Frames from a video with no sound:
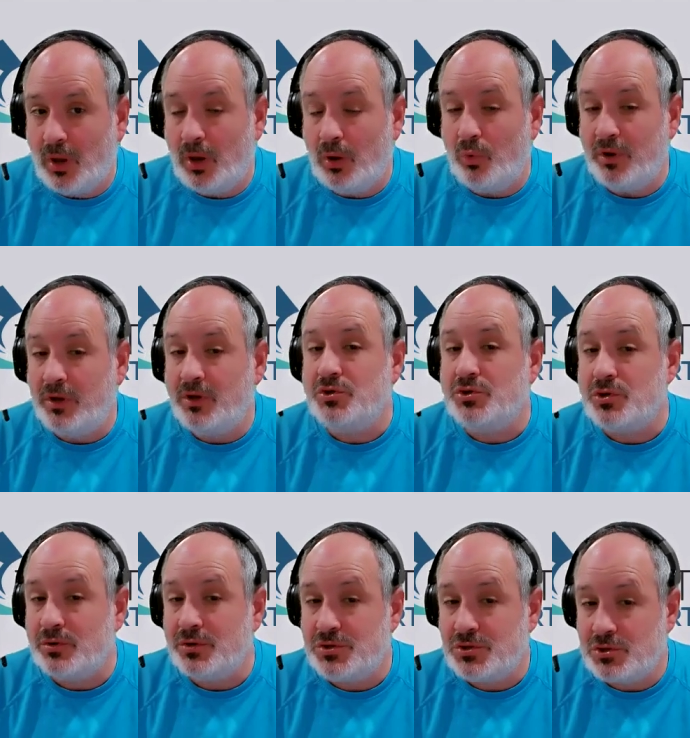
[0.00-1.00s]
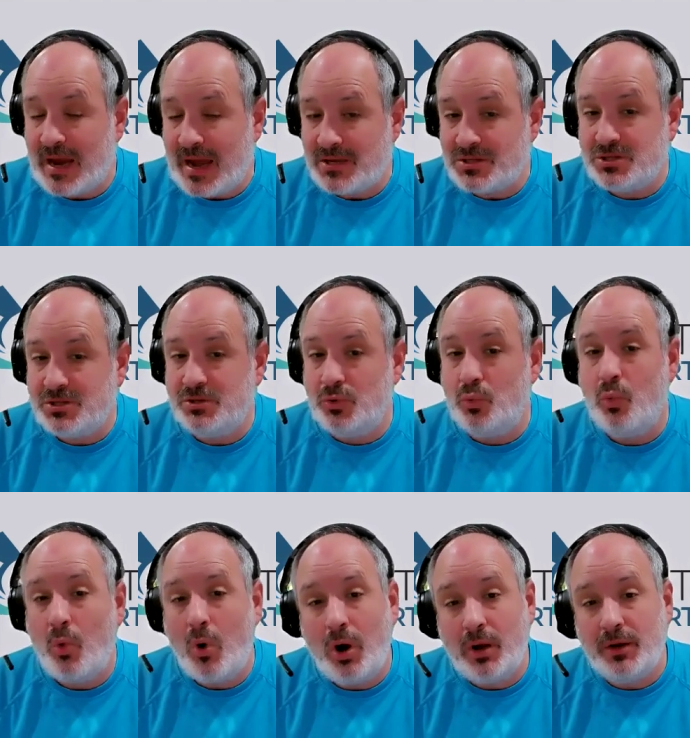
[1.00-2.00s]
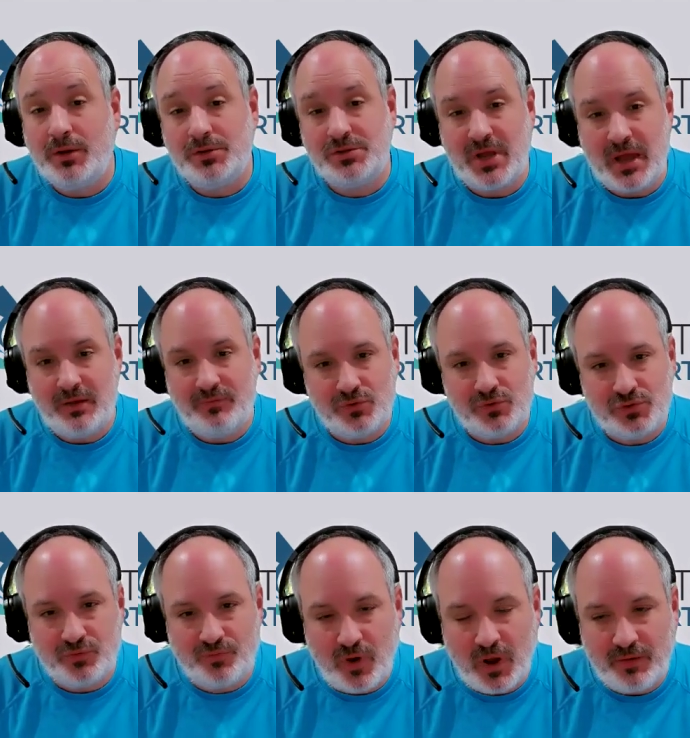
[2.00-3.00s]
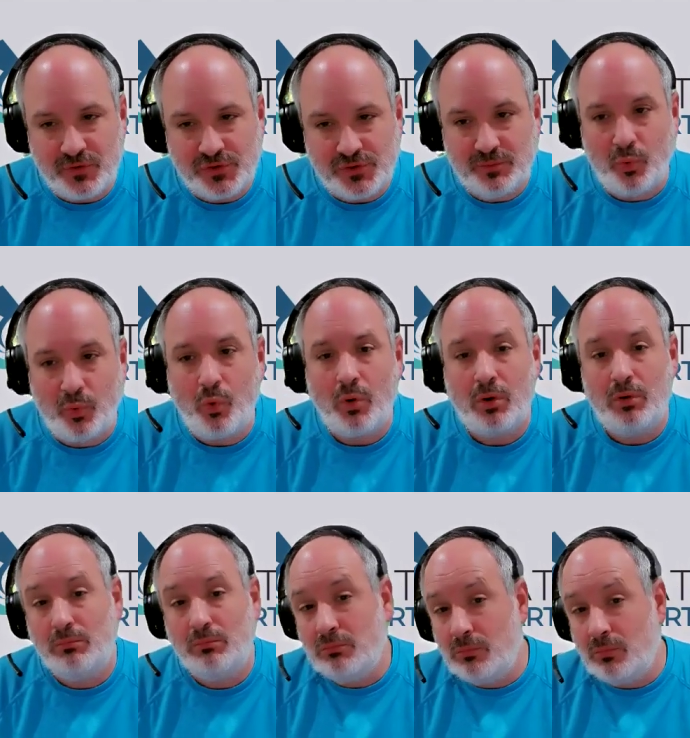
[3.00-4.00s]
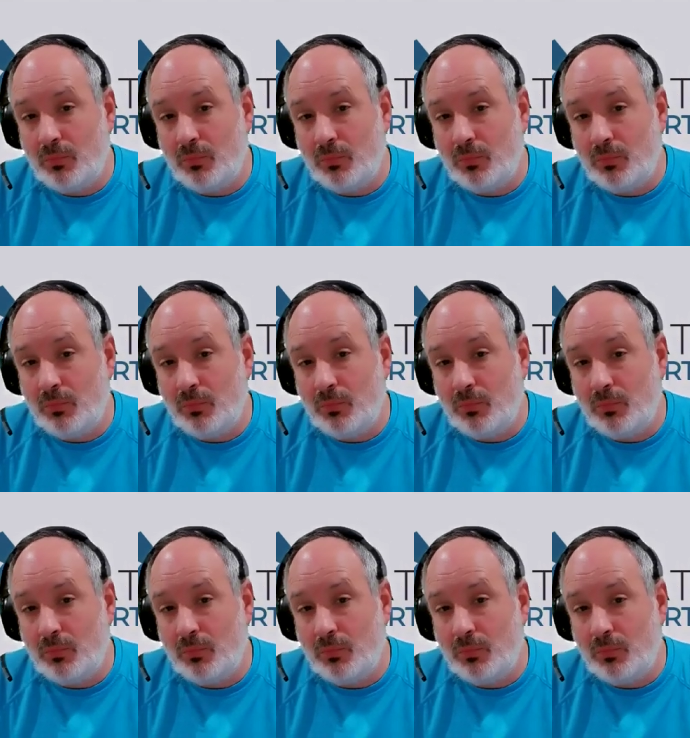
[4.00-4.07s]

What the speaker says: what insurance chassis you want to have your survivorship, or